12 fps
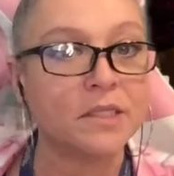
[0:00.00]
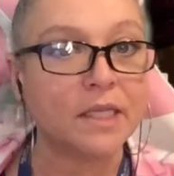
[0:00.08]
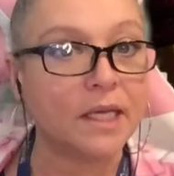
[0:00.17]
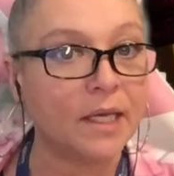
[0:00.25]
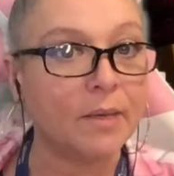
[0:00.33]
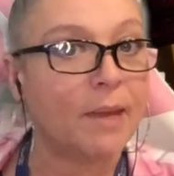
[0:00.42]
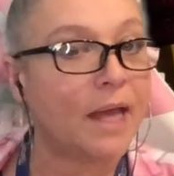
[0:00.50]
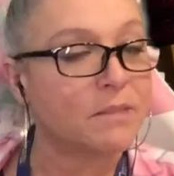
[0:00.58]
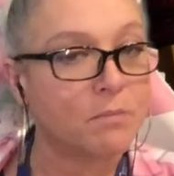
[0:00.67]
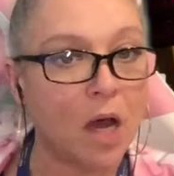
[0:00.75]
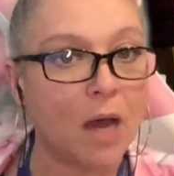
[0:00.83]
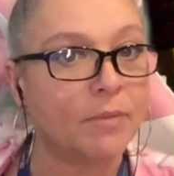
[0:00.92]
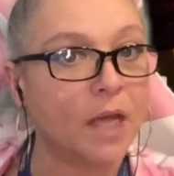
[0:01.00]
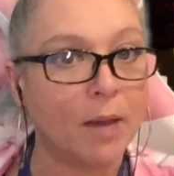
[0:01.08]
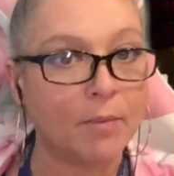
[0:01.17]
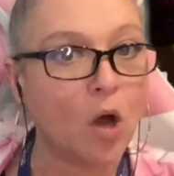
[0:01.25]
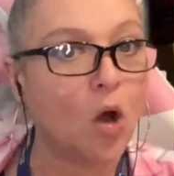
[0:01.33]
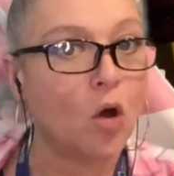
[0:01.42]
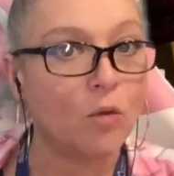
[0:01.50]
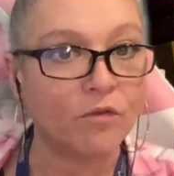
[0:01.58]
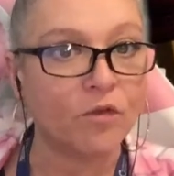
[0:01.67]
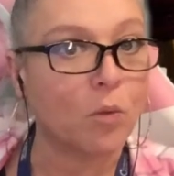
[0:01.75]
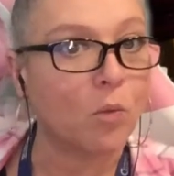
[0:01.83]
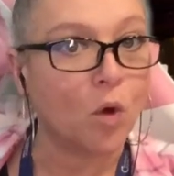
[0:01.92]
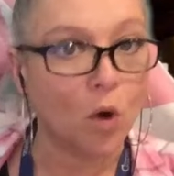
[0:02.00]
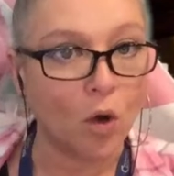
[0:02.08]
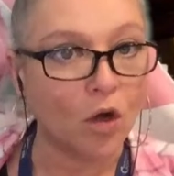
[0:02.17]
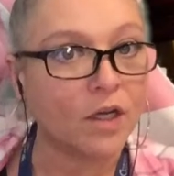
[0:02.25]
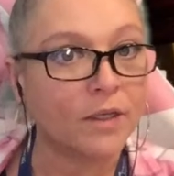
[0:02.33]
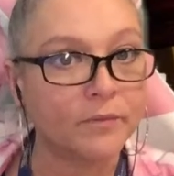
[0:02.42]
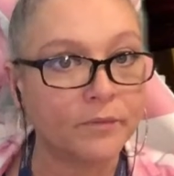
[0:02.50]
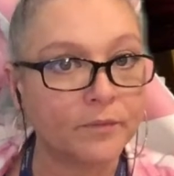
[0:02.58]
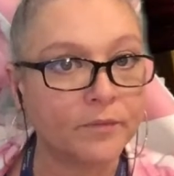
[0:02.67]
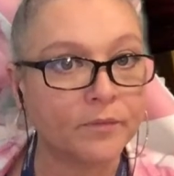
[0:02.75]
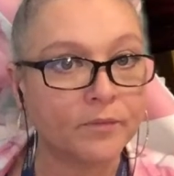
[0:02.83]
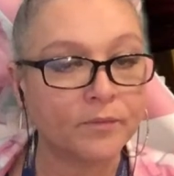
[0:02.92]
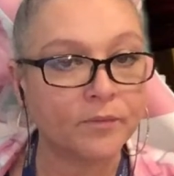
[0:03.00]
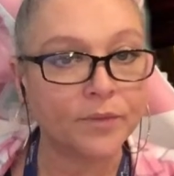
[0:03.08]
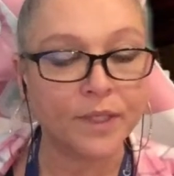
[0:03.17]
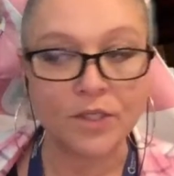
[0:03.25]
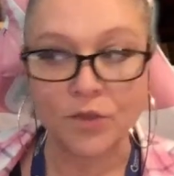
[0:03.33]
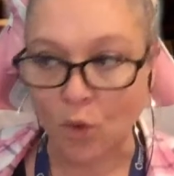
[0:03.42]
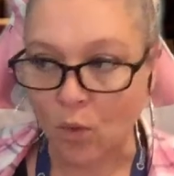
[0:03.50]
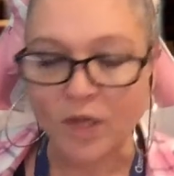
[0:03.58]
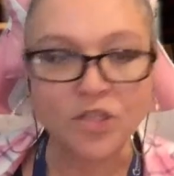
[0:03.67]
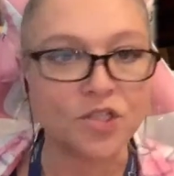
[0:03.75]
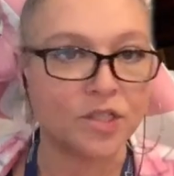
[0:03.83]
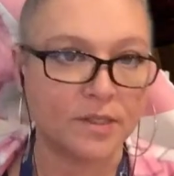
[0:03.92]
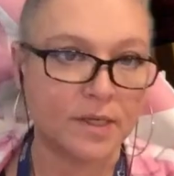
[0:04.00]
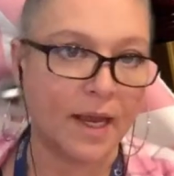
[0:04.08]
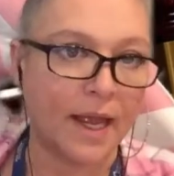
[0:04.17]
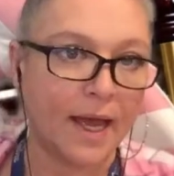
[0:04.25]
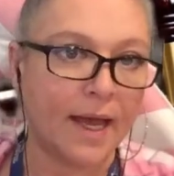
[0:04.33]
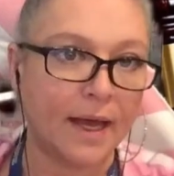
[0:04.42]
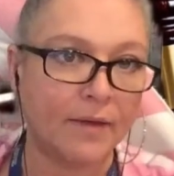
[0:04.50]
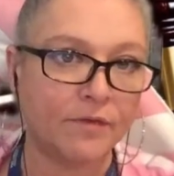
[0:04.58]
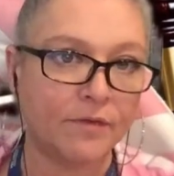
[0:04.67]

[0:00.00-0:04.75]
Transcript: him as mom come home from work? These are questions I have.